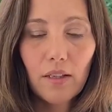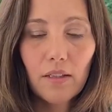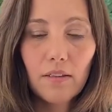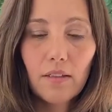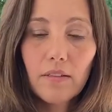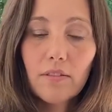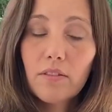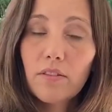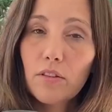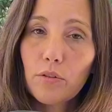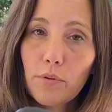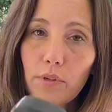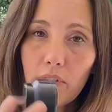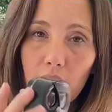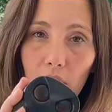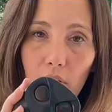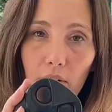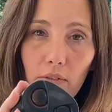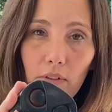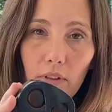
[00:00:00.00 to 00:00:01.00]
This is the
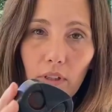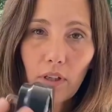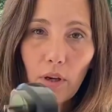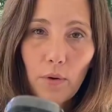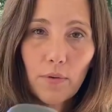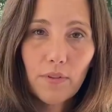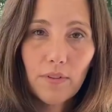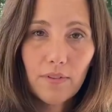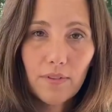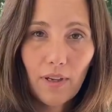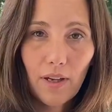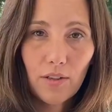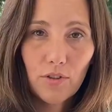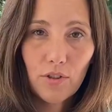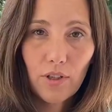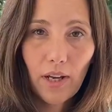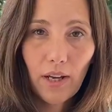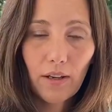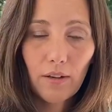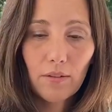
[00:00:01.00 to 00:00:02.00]
receiver that goes inside your
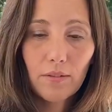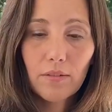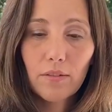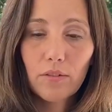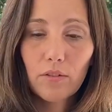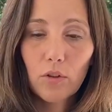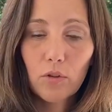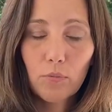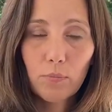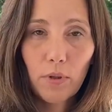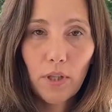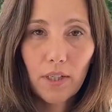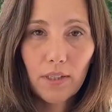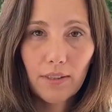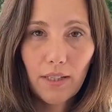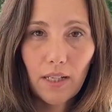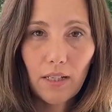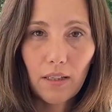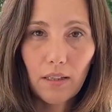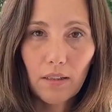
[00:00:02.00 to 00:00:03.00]
house. You'll plug
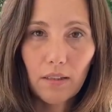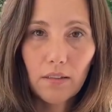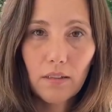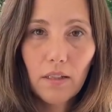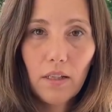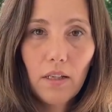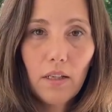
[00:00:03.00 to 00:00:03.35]
that in.